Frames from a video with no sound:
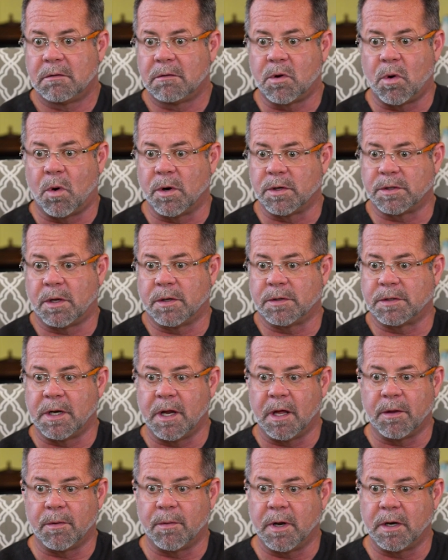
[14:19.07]
cortisol is
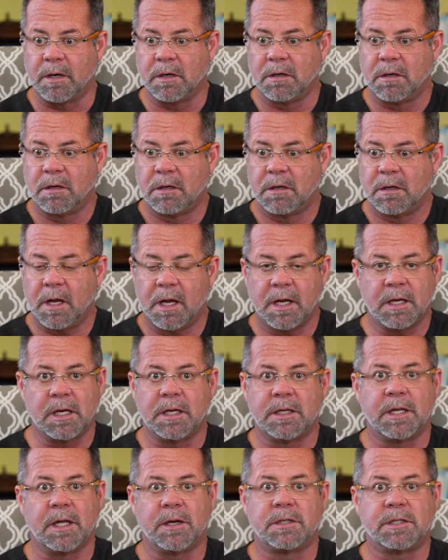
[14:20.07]
another one.
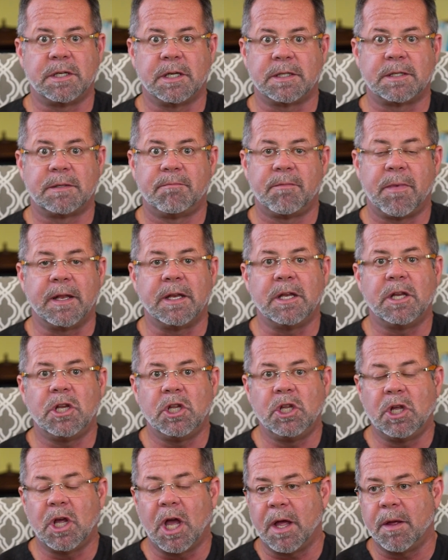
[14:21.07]
They're just, but
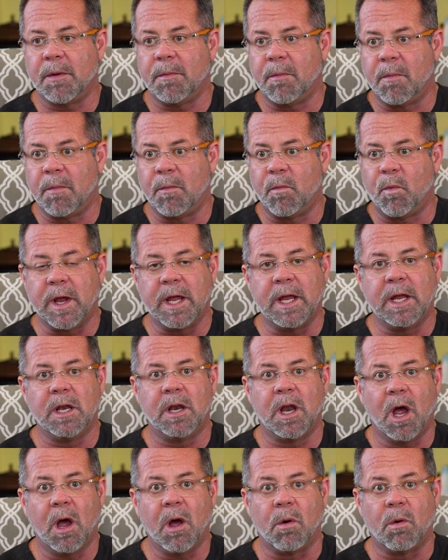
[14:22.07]
we
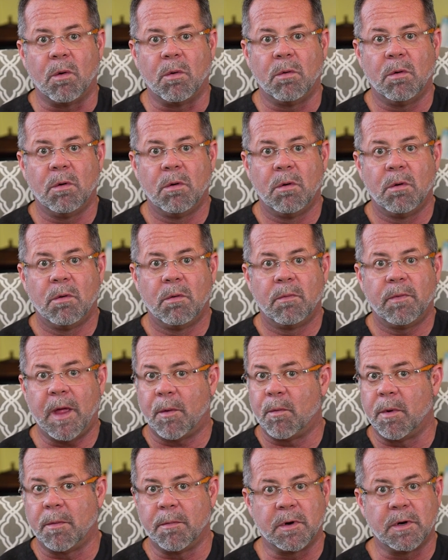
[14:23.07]
know
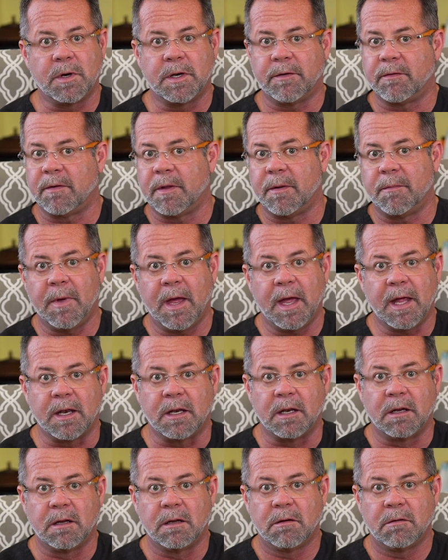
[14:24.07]
that women are different than
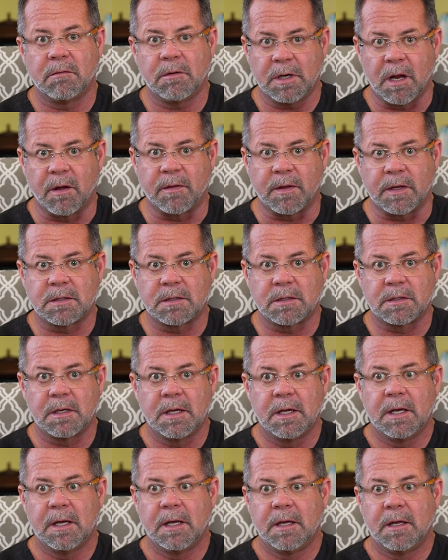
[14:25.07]
men. We know this.
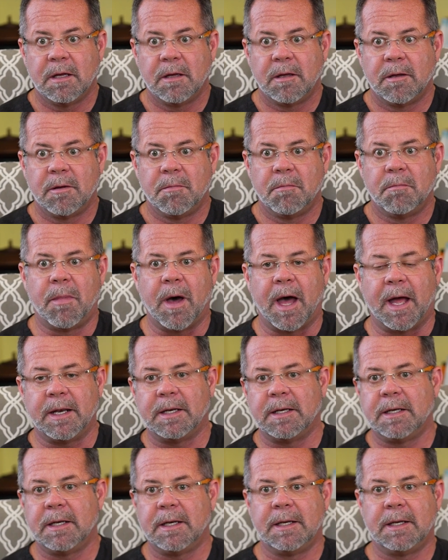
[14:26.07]

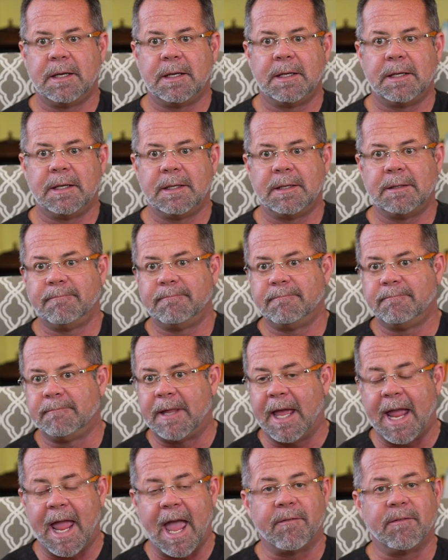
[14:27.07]
But
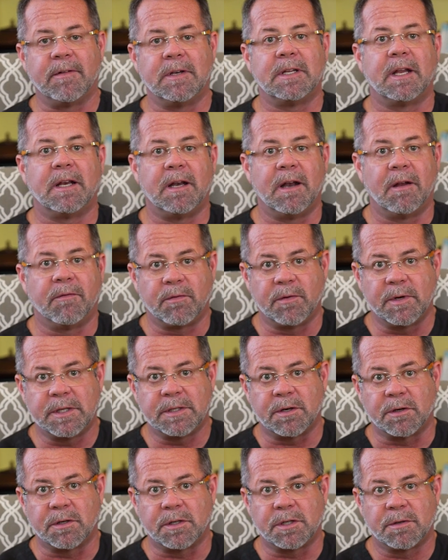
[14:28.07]
they haven't done enough
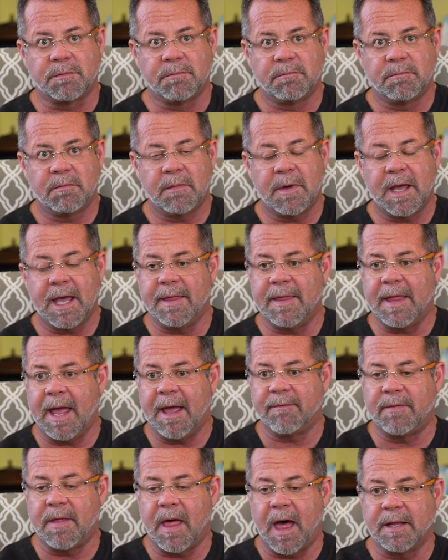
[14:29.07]
research and they
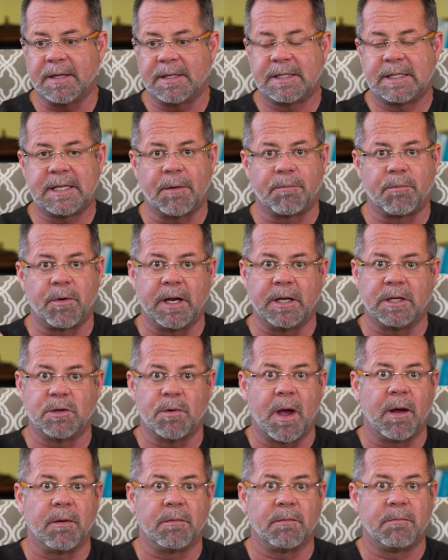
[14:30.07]
have not separated
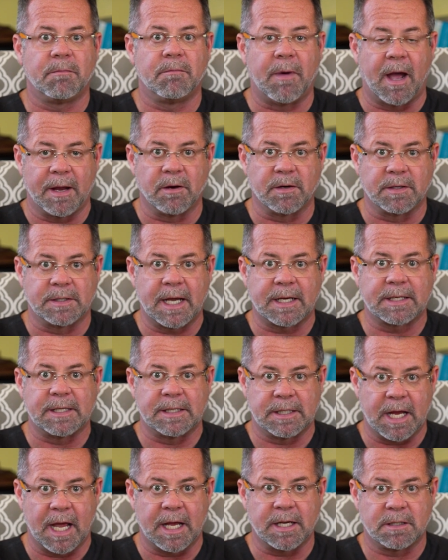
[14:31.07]
you out by your
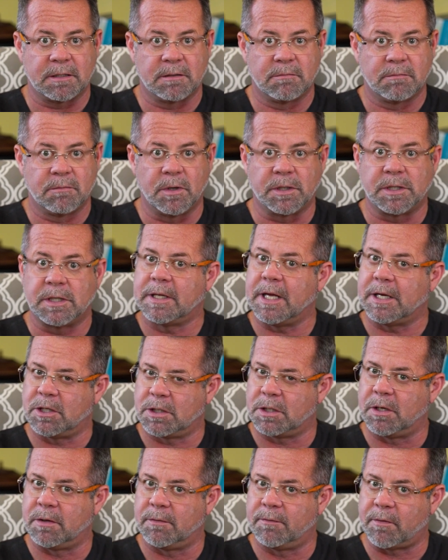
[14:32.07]
sexes yet, which they
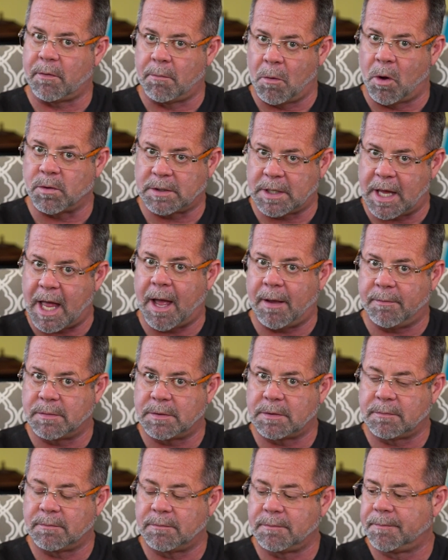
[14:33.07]
should for most
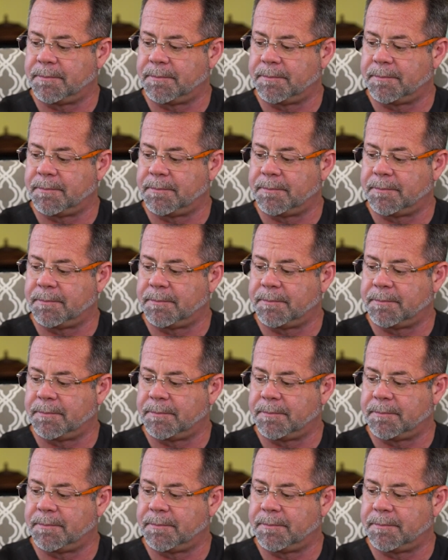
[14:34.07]
labs.